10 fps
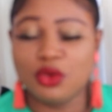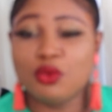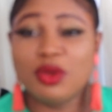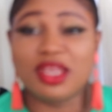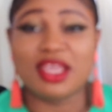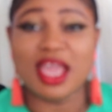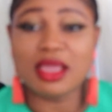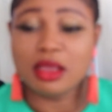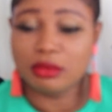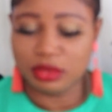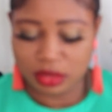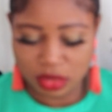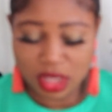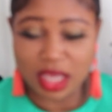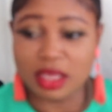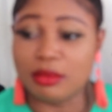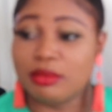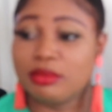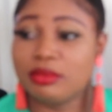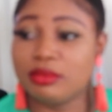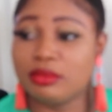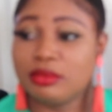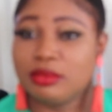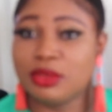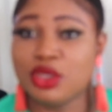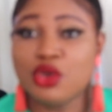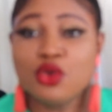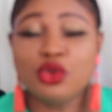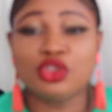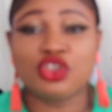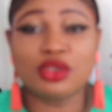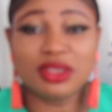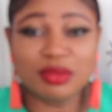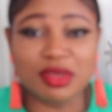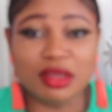When the guy comes, look at him. Trust me,